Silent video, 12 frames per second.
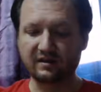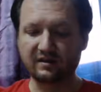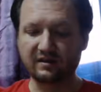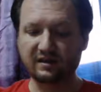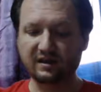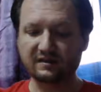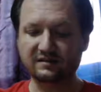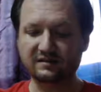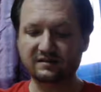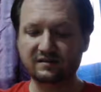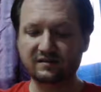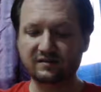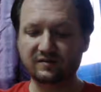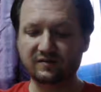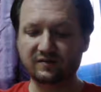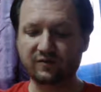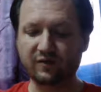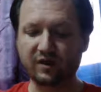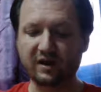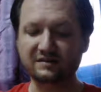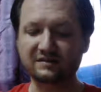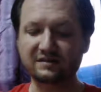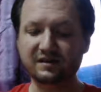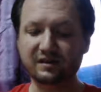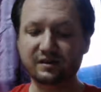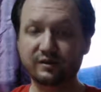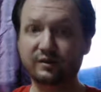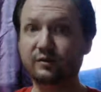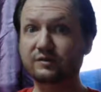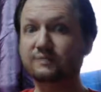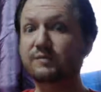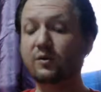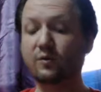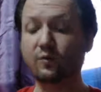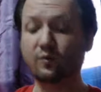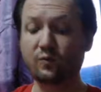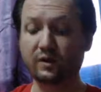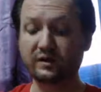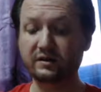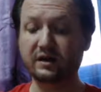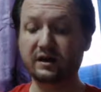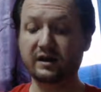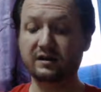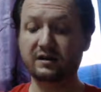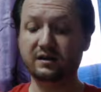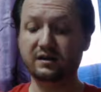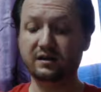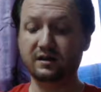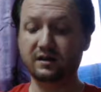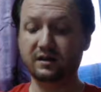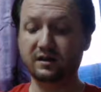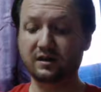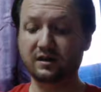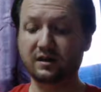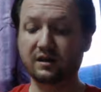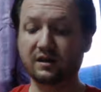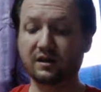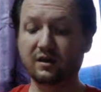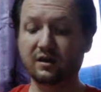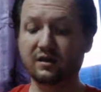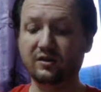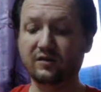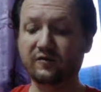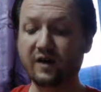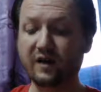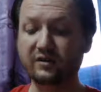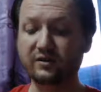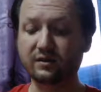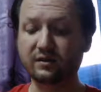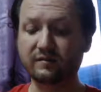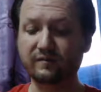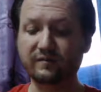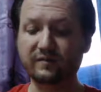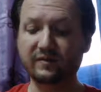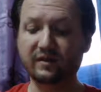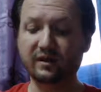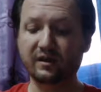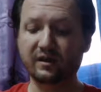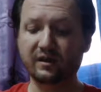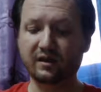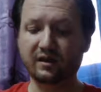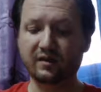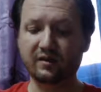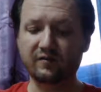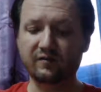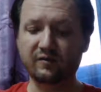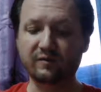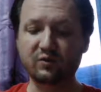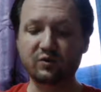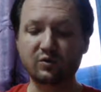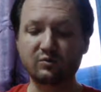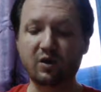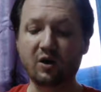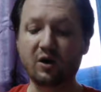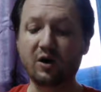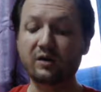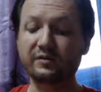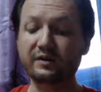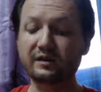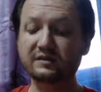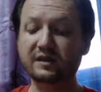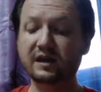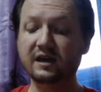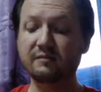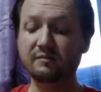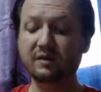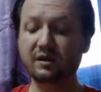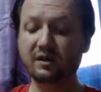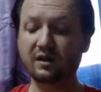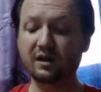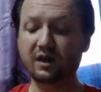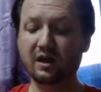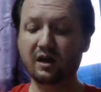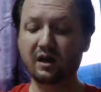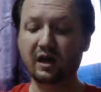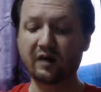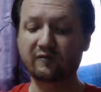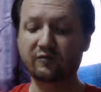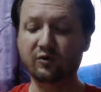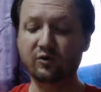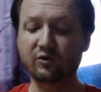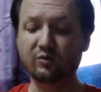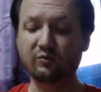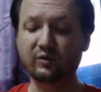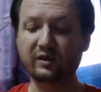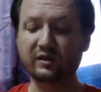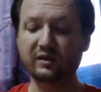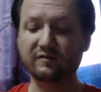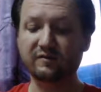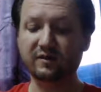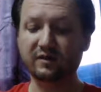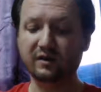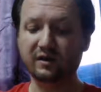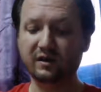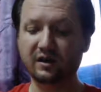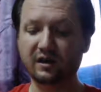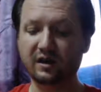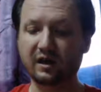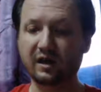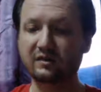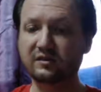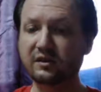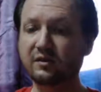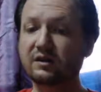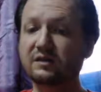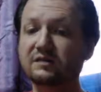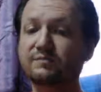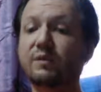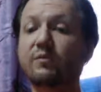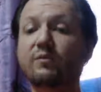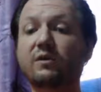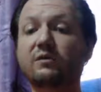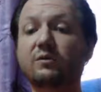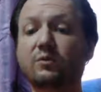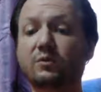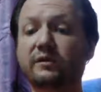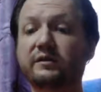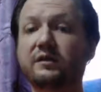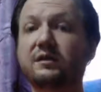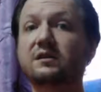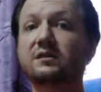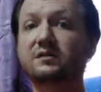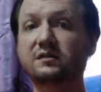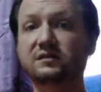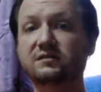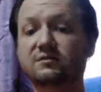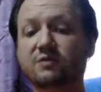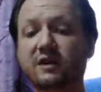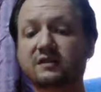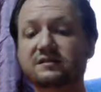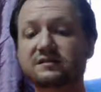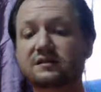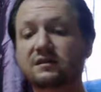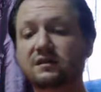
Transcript: Yet, for us, there is but one God, the Father, from whom all things came, and for whom we live. And there is but one Lord, Jesus Christ,